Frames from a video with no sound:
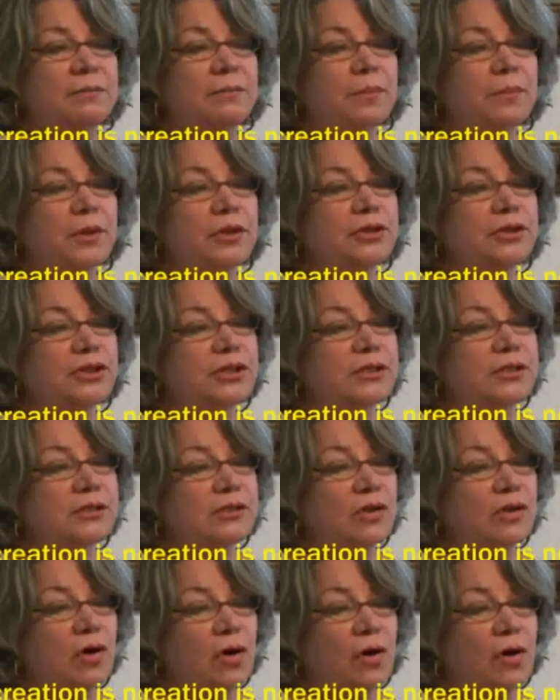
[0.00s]
purchased
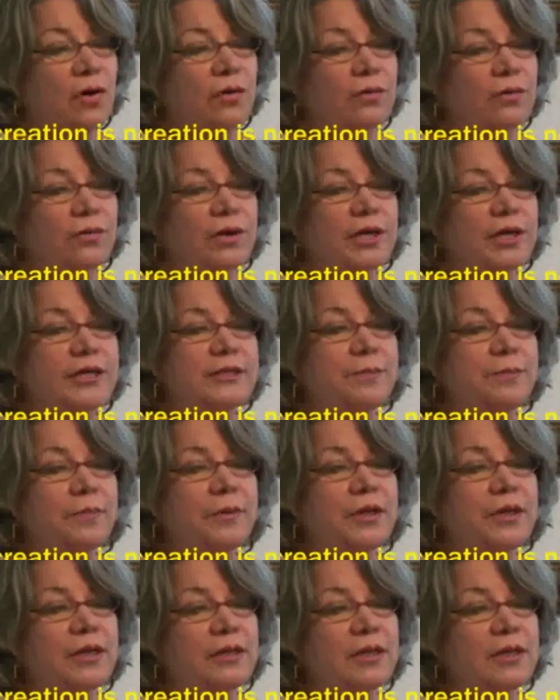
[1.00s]
doll,
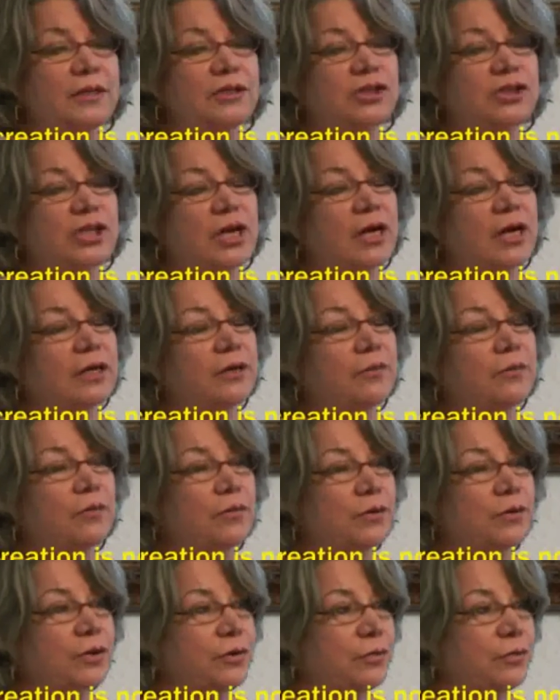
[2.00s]
spread and share the word